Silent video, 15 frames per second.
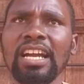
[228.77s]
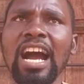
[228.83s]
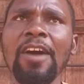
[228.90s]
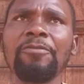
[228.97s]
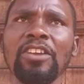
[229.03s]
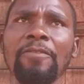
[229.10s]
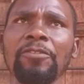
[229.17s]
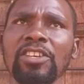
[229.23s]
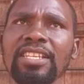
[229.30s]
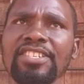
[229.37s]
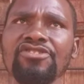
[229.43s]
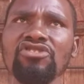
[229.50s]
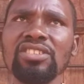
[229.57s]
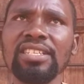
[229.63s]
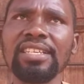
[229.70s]
After
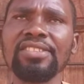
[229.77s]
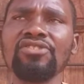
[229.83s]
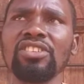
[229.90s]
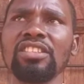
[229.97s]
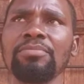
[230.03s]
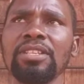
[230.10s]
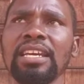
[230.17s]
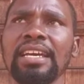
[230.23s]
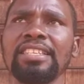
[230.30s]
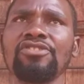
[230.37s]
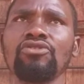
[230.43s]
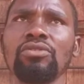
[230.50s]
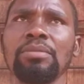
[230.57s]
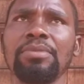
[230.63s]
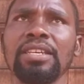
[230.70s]
finishing it, it means that
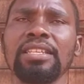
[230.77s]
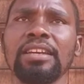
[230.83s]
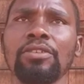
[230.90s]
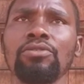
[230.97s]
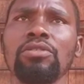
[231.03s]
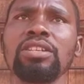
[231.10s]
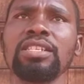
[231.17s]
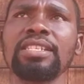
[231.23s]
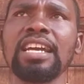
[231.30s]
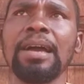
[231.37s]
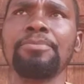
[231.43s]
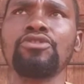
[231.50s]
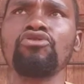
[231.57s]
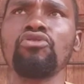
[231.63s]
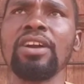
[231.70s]
it will be the good
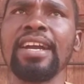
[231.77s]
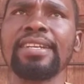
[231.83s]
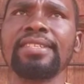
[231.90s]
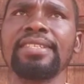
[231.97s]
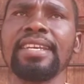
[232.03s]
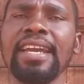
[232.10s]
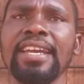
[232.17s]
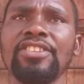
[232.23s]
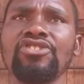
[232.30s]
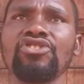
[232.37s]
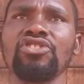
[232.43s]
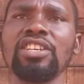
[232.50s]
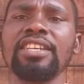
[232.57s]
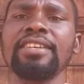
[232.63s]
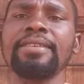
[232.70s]
time to
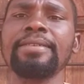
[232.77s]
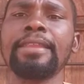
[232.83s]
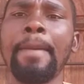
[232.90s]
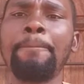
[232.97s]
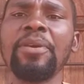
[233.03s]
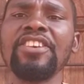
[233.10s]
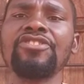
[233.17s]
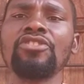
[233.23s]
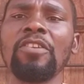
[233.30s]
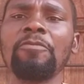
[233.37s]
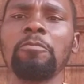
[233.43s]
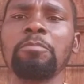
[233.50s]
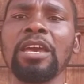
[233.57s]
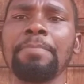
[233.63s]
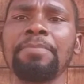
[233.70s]
exchange the piece
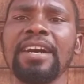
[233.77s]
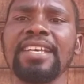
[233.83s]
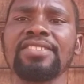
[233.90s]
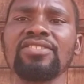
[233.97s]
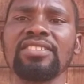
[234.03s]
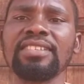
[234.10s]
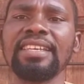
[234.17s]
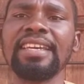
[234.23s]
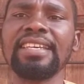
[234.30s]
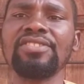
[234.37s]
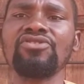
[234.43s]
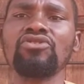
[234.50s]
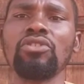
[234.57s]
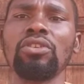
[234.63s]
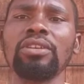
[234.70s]
of papers
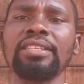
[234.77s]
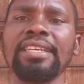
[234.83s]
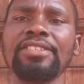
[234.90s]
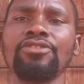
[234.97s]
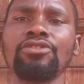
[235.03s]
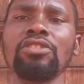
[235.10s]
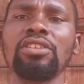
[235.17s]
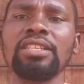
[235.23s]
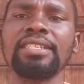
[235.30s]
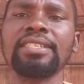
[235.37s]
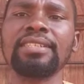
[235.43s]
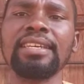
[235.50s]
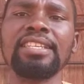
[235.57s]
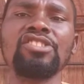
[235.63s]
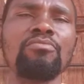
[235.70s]
created or the story
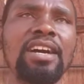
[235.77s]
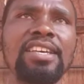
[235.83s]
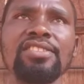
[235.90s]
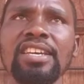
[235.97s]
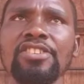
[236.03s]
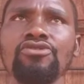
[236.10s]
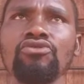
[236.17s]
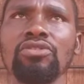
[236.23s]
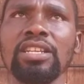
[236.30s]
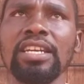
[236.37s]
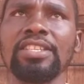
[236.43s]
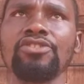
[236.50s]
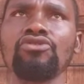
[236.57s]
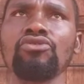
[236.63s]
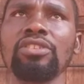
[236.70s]
created by the
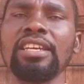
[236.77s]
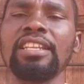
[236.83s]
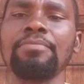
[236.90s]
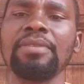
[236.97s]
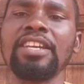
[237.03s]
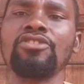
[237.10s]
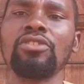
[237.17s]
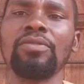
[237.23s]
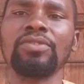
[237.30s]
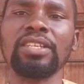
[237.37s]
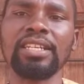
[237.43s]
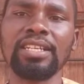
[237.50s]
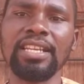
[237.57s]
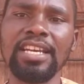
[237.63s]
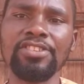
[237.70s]
students through the remainder of
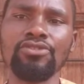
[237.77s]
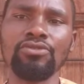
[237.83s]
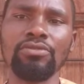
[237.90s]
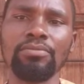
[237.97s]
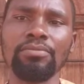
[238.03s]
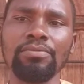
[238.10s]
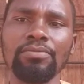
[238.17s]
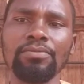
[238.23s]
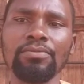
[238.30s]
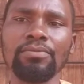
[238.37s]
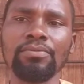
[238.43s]
the classroom.